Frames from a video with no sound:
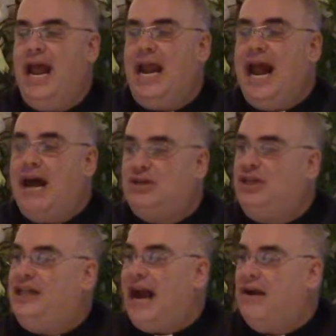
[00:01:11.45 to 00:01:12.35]
and House
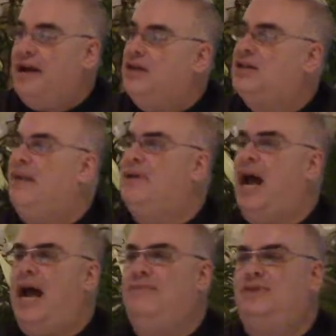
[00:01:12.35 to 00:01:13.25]
of Charity, because
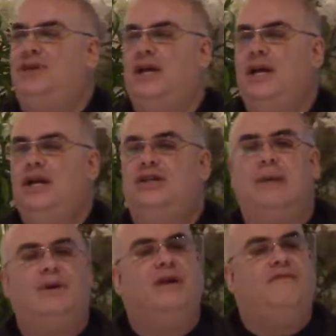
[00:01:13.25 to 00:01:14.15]
sometimes
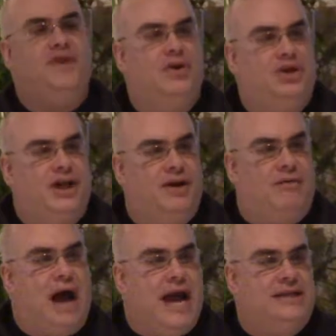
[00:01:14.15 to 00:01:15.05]
some confusion
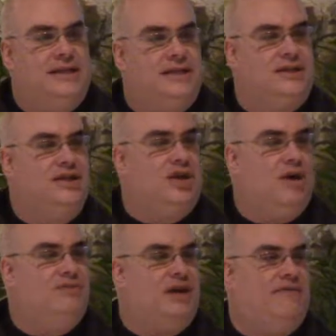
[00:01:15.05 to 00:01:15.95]
arises in
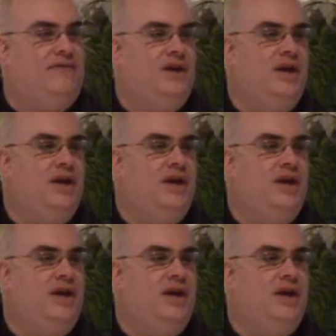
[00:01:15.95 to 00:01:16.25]
terms of,